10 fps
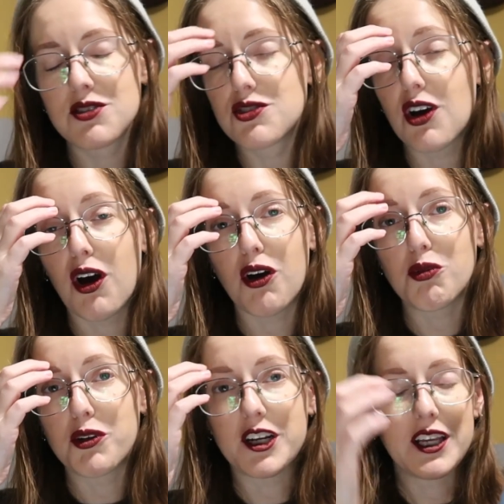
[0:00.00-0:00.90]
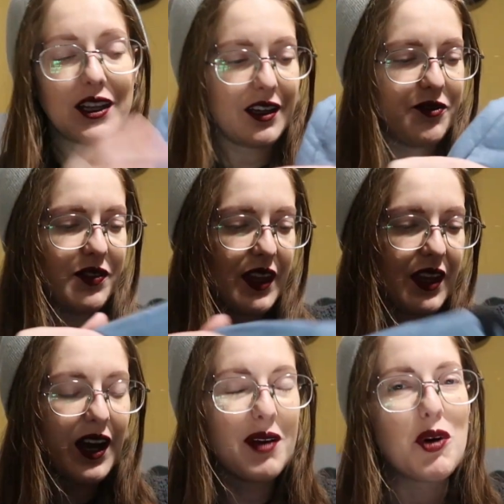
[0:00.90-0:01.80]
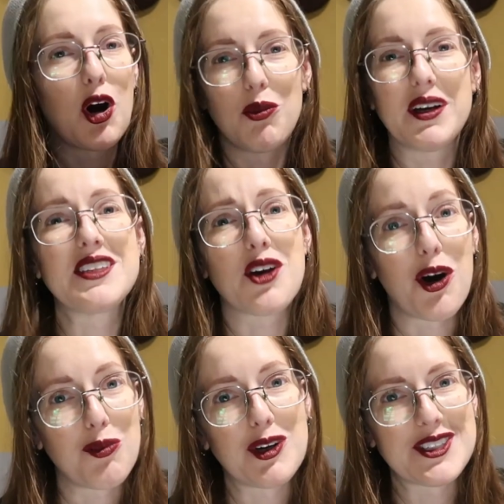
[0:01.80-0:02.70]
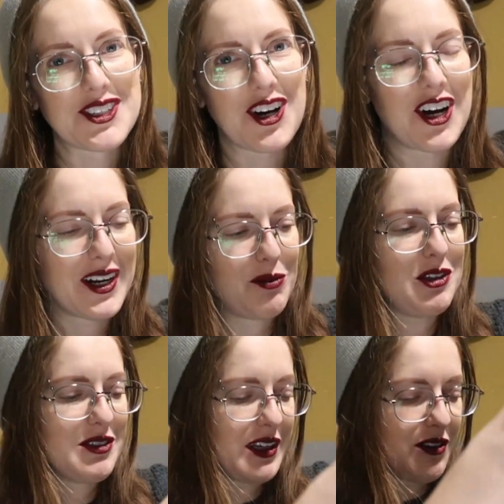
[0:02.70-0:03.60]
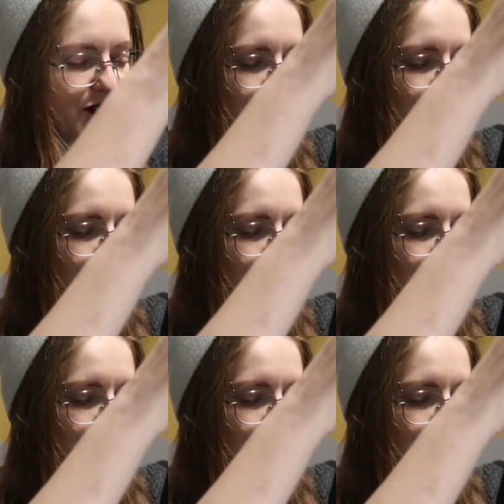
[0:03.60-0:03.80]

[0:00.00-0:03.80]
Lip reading: so pretty, and it's almost gone. I'm using it